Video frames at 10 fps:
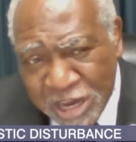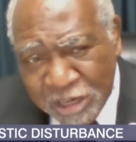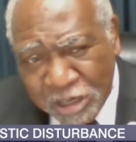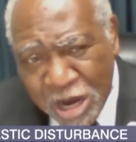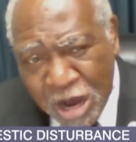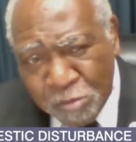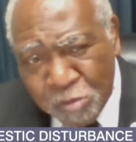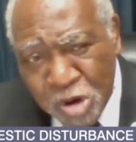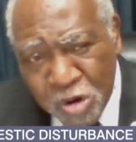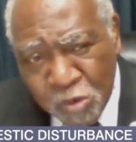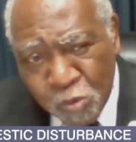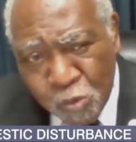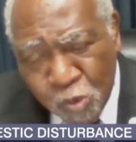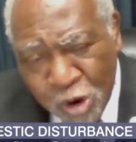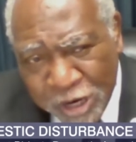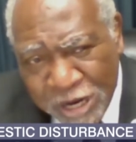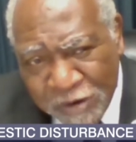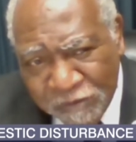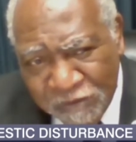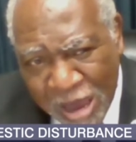income
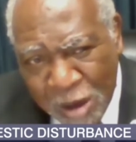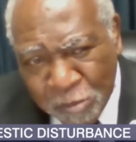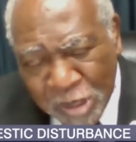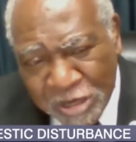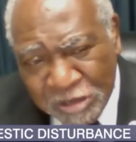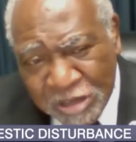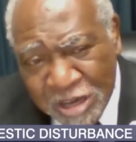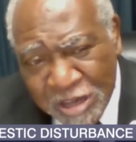working families